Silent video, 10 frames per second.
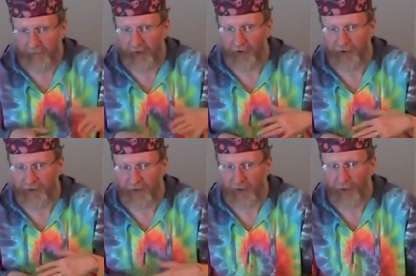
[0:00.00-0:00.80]

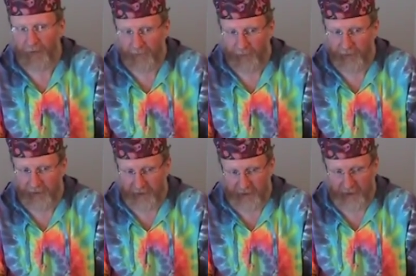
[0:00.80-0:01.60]
dimensions. The lower
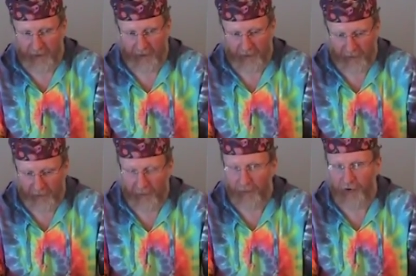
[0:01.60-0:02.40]
vortex, uh,
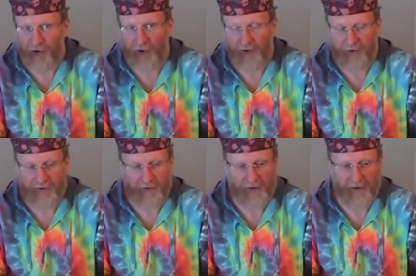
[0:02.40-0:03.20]
lower
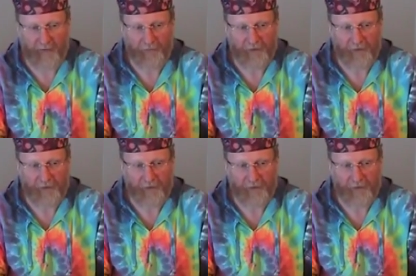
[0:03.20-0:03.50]
chakras like